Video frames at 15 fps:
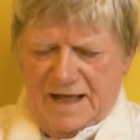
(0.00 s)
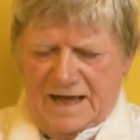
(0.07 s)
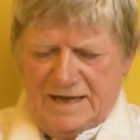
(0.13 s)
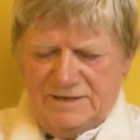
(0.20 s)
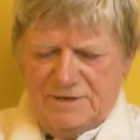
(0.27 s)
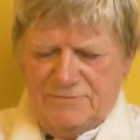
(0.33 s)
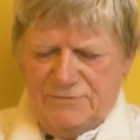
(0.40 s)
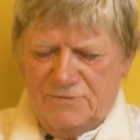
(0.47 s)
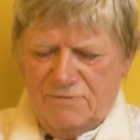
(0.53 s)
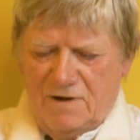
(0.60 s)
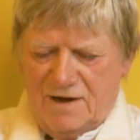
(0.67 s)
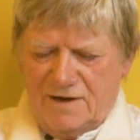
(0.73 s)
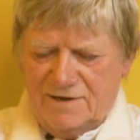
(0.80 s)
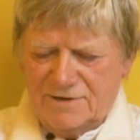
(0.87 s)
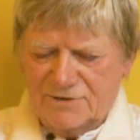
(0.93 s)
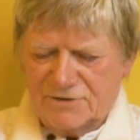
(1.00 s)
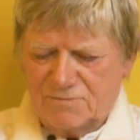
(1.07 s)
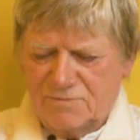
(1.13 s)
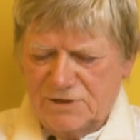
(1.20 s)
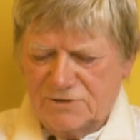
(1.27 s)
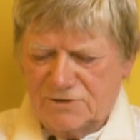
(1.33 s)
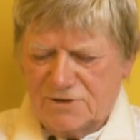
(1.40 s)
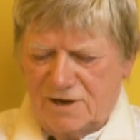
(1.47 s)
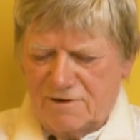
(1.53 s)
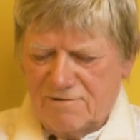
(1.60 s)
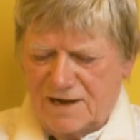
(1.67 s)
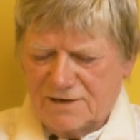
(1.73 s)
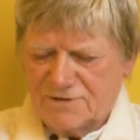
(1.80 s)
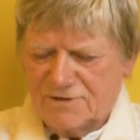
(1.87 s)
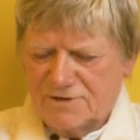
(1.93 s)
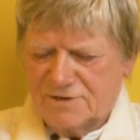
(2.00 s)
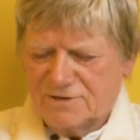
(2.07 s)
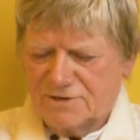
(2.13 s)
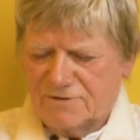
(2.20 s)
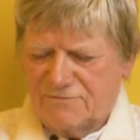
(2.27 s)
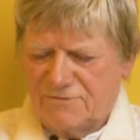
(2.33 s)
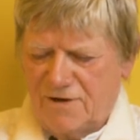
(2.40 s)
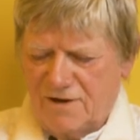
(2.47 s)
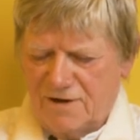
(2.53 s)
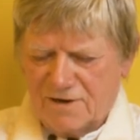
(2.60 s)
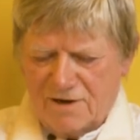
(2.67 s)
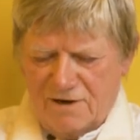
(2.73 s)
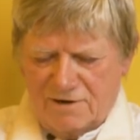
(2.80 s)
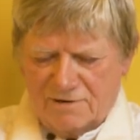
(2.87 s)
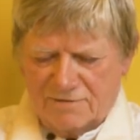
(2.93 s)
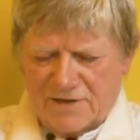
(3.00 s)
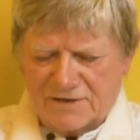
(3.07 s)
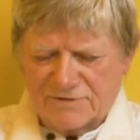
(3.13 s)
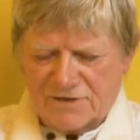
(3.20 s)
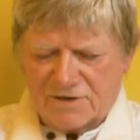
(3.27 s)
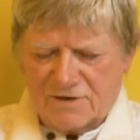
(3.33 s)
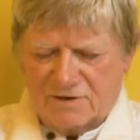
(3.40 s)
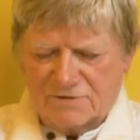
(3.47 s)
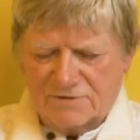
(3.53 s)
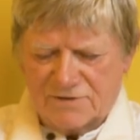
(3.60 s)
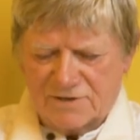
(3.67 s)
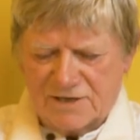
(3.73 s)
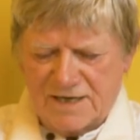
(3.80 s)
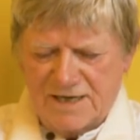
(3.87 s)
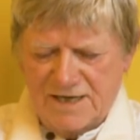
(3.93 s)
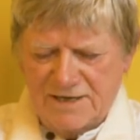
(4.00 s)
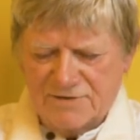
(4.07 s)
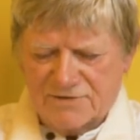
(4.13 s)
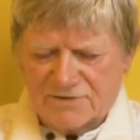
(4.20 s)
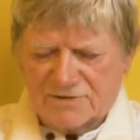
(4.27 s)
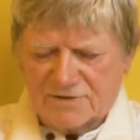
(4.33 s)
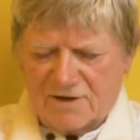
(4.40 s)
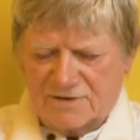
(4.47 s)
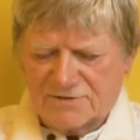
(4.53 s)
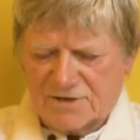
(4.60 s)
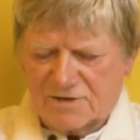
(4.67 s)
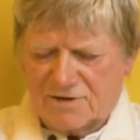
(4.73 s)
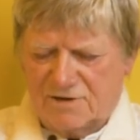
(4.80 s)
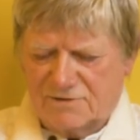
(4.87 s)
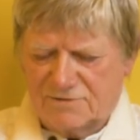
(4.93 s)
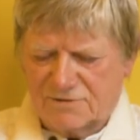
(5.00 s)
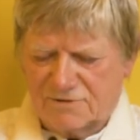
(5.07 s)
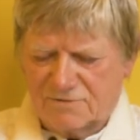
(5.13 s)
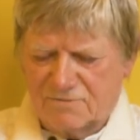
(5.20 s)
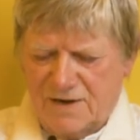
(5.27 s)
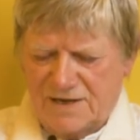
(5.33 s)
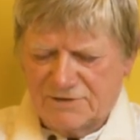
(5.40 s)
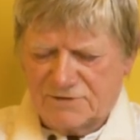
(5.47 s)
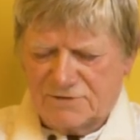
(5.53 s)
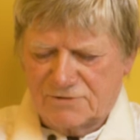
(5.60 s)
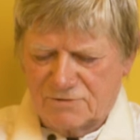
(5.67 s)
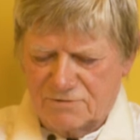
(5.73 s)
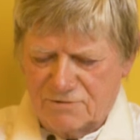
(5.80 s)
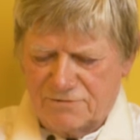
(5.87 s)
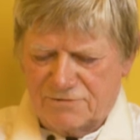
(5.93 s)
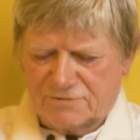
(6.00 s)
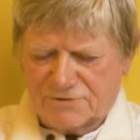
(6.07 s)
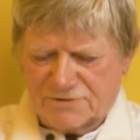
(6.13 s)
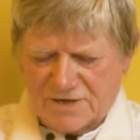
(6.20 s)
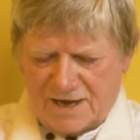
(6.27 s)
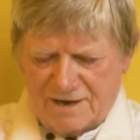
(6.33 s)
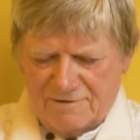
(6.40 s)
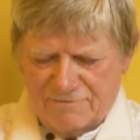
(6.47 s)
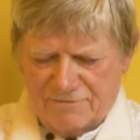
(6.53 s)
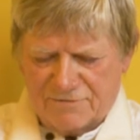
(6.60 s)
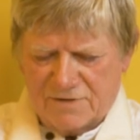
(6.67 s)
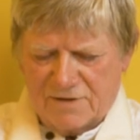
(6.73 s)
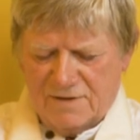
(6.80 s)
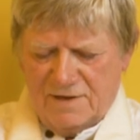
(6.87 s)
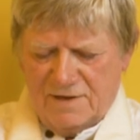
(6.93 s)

And if you were asked which direction has the fire gone? Has it gone to the east? Has it gone to the west, north or south?